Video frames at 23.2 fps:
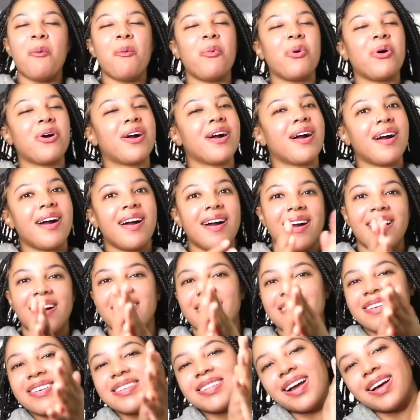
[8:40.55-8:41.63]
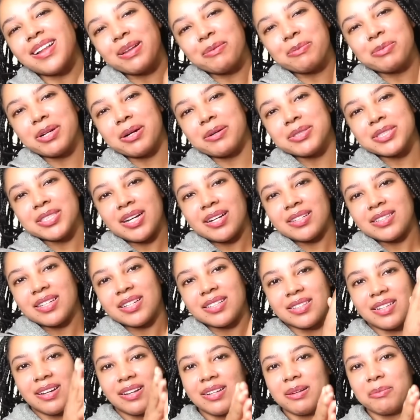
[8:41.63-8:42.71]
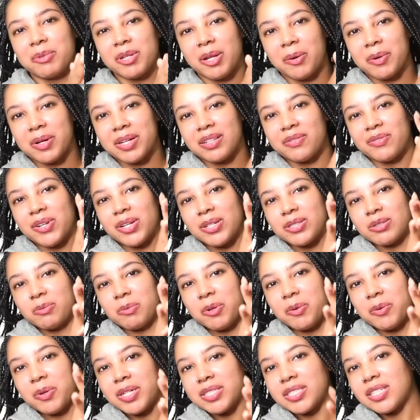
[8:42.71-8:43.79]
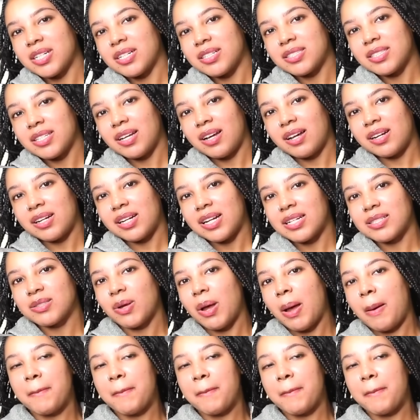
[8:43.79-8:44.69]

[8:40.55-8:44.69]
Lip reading: girl, y'all let me know what y'all think though. Let me know what other videos you're gonna watch, and I'll see y'all on the next one.